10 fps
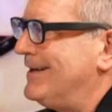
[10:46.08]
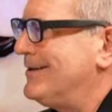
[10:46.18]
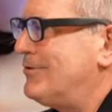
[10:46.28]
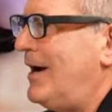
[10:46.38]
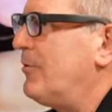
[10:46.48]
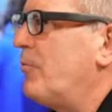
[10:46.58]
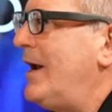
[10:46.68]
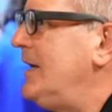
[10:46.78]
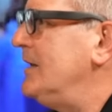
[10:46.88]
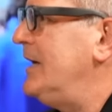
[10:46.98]
try to
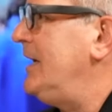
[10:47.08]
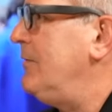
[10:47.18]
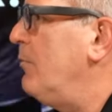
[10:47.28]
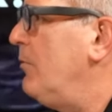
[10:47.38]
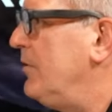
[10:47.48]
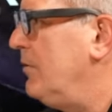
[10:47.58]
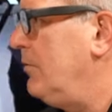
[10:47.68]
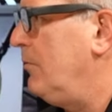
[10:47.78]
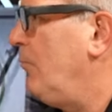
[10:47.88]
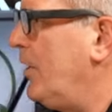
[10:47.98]
regulate
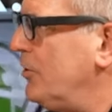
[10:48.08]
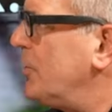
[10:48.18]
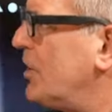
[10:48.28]
where you can